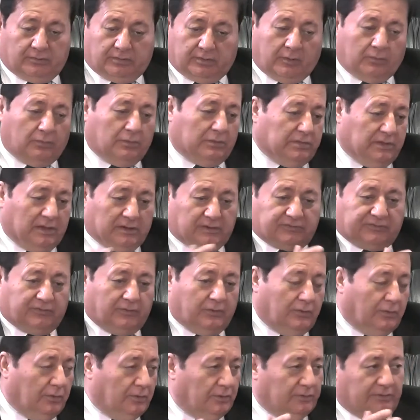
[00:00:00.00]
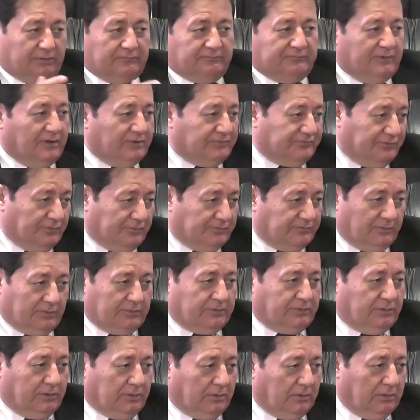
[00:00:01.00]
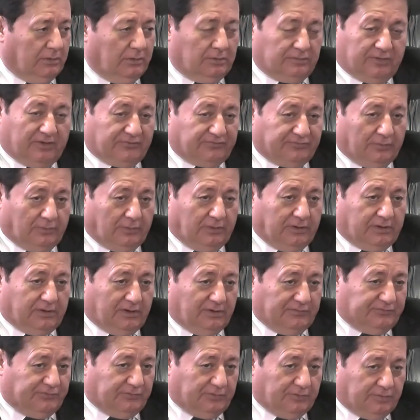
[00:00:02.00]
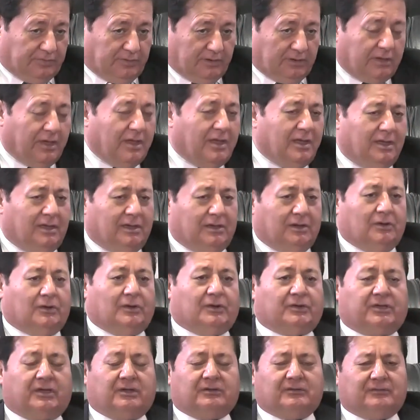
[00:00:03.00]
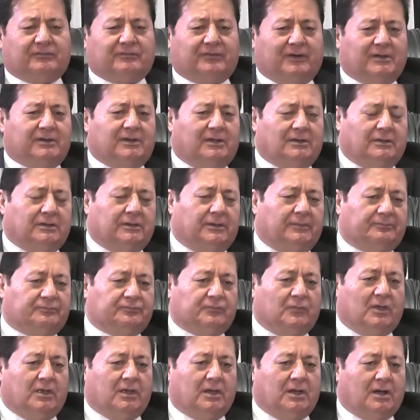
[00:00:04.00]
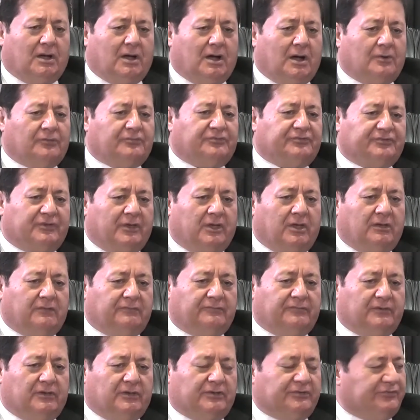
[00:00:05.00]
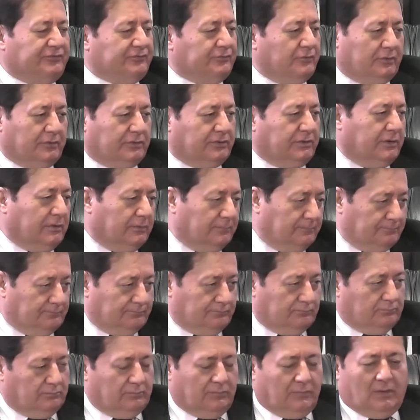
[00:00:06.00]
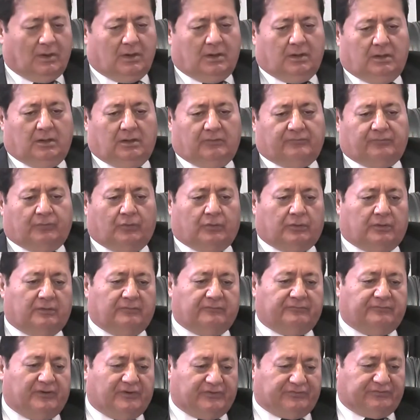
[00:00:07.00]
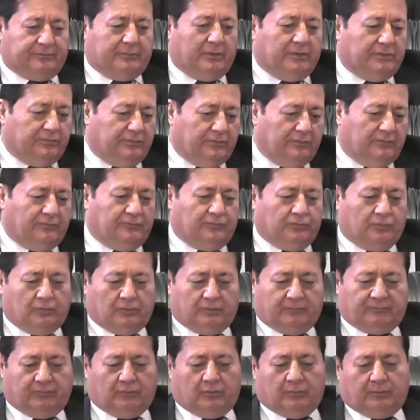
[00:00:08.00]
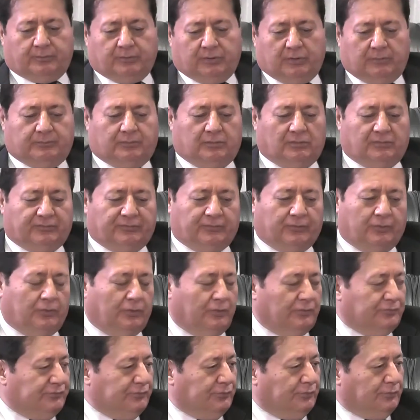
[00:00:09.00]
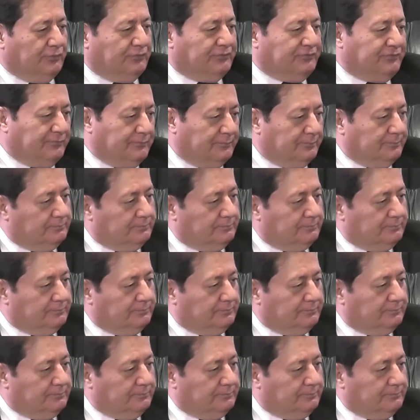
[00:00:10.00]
They would like to go and invest in Turkey. That's the only country they. Okay, finally, how safe is Turkey for investment, for people to go tourism?